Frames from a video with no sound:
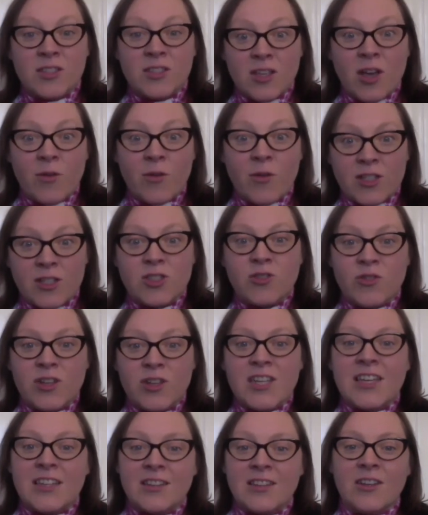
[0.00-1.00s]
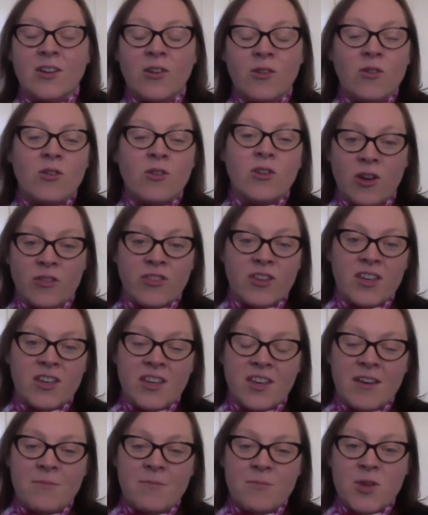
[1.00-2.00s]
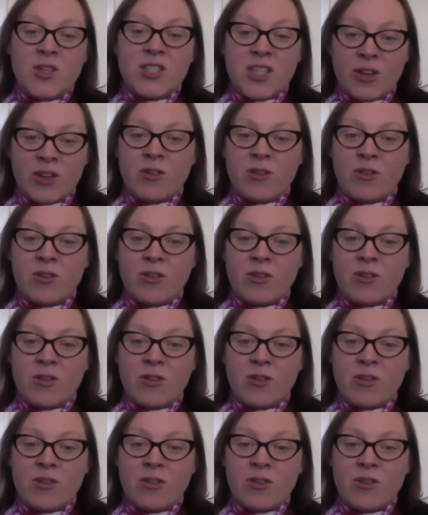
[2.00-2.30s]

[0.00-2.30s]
going and joining in the music